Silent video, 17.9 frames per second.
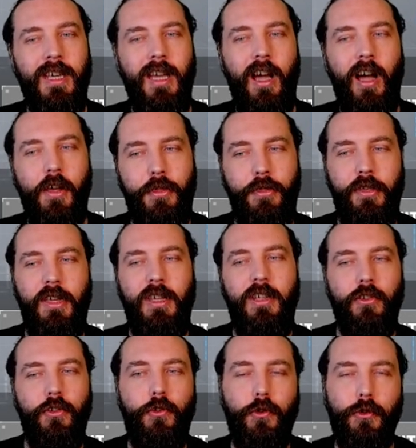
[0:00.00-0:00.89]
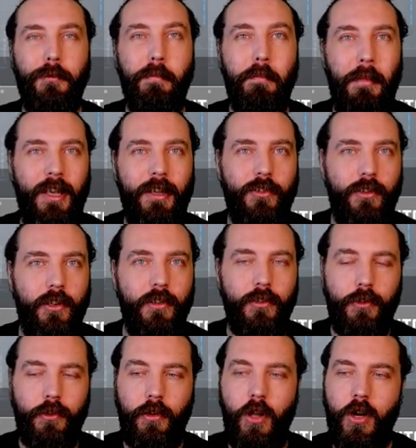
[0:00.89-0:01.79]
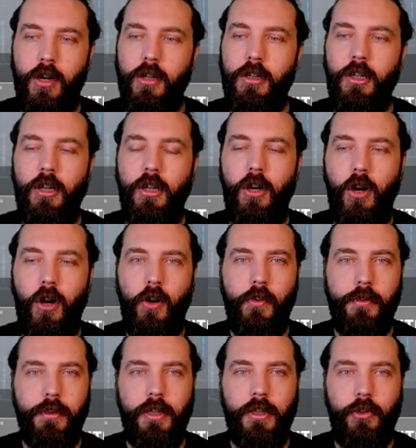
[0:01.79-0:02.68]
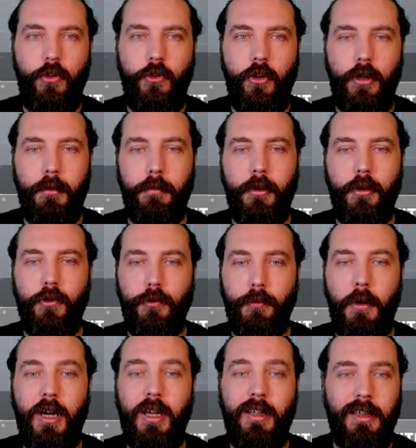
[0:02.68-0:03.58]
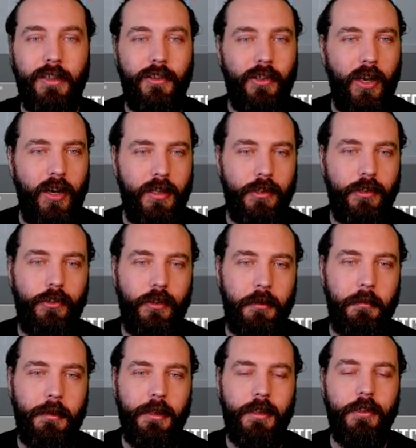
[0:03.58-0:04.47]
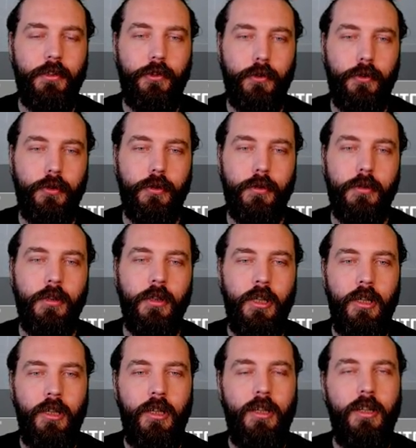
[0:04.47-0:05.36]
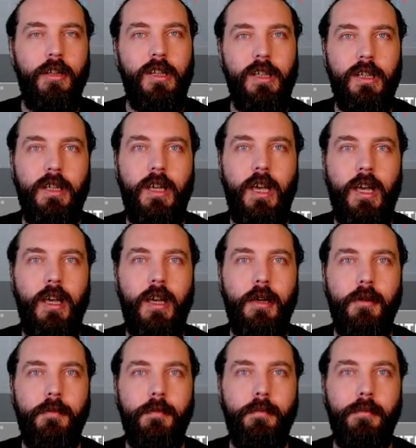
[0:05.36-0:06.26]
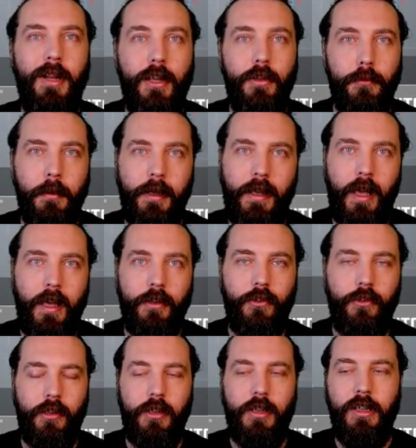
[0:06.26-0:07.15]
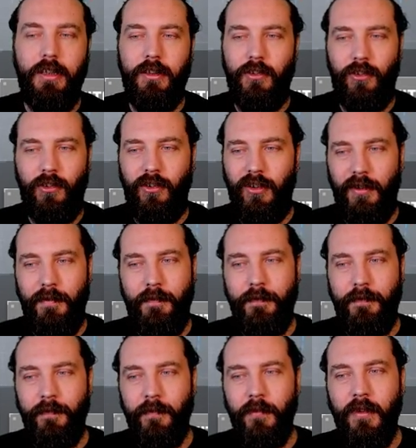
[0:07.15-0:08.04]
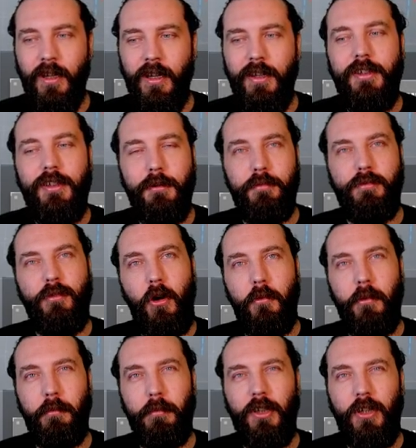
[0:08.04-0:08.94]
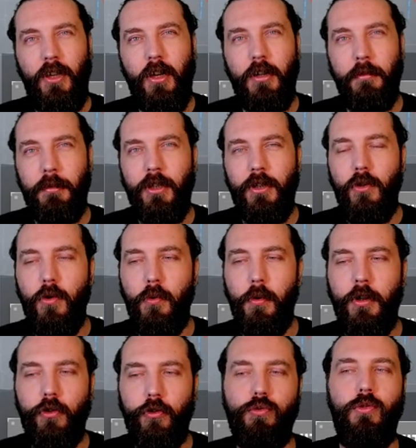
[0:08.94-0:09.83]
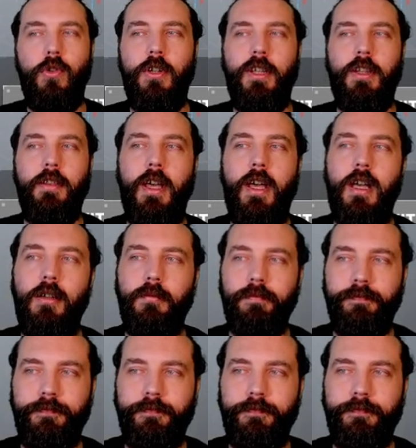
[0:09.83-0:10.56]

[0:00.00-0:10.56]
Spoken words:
I think it's just best in slot on this ship as well. It's kind of similar to the Plasma Caster. You're probably going to be always running that.